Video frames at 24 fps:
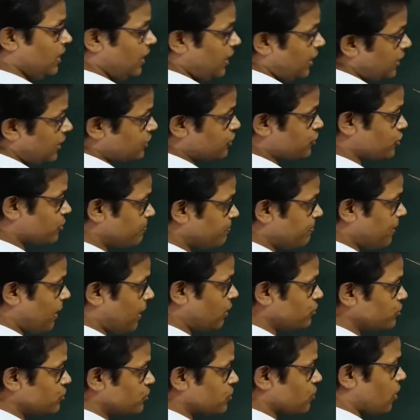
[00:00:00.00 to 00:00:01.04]
It should
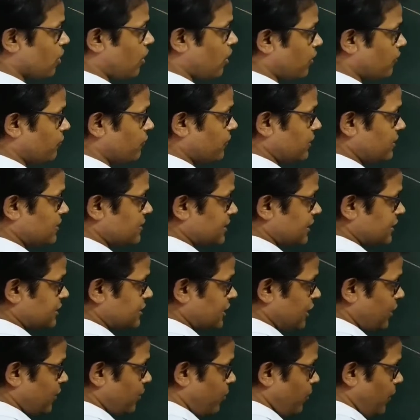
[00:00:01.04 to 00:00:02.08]
bounce off in such
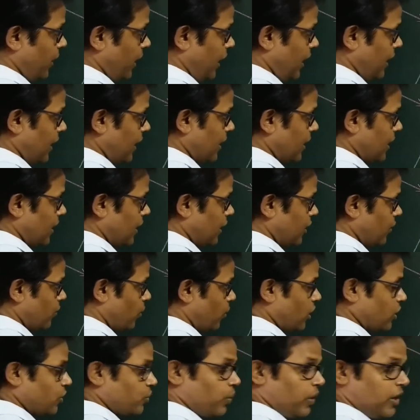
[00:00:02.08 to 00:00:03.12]
a way. In
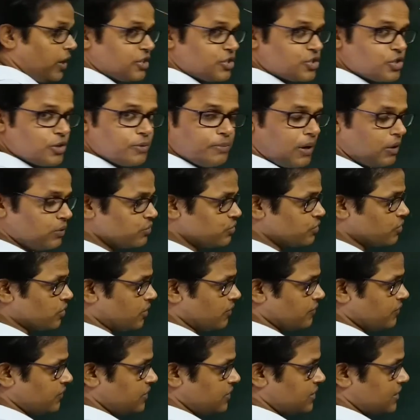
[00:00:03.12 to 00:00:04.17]
what way it should bounce
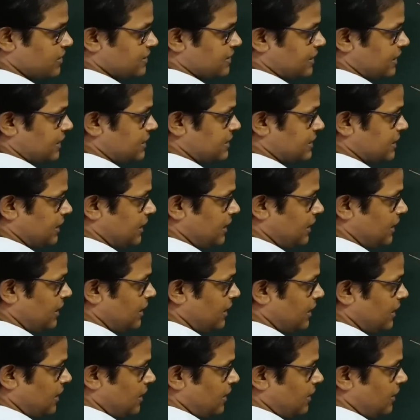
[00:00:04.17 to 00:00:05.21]
off? This is 60,
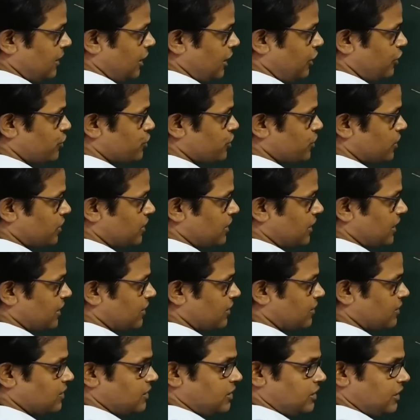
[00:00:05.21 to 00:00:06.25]
then you should
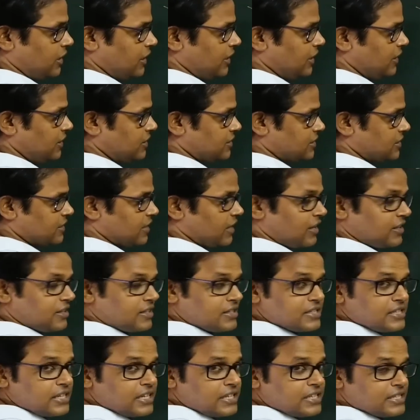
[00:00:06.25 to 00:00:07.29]
get 30, this is another
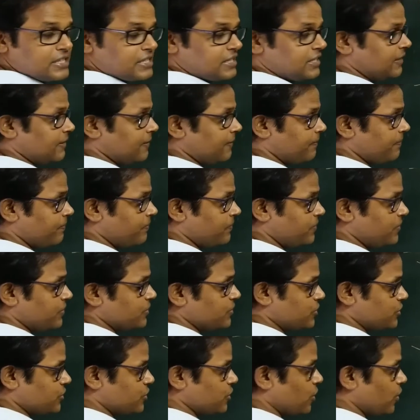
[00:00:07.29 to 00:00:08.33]
60.
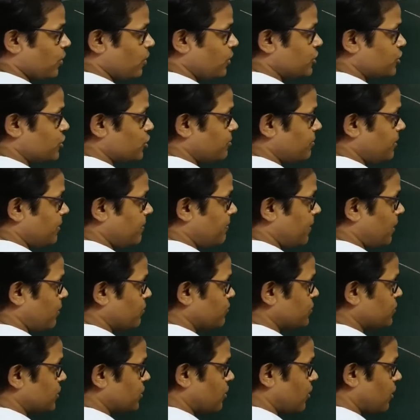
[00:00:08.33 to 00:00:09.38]
So it should be
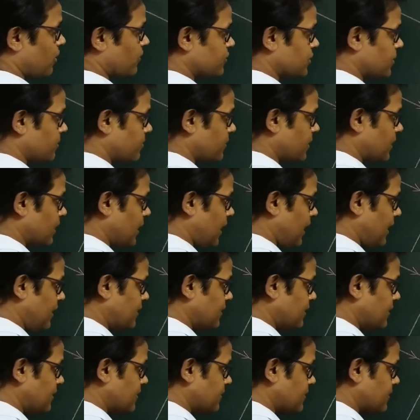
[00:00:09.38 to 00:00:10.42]
bouncing off something like
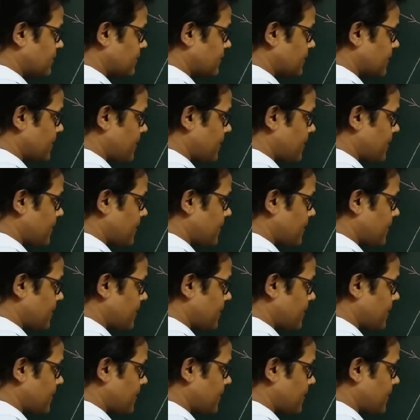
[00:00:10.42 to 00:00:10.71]
this.